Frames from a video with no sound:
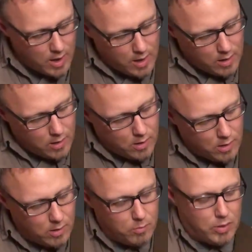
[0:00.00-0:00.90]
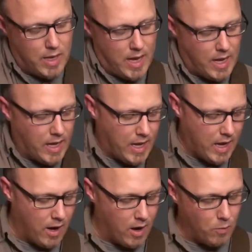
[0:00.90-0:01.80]
playing
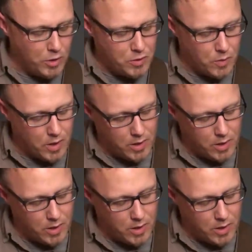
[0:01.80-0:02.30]
here, and what you want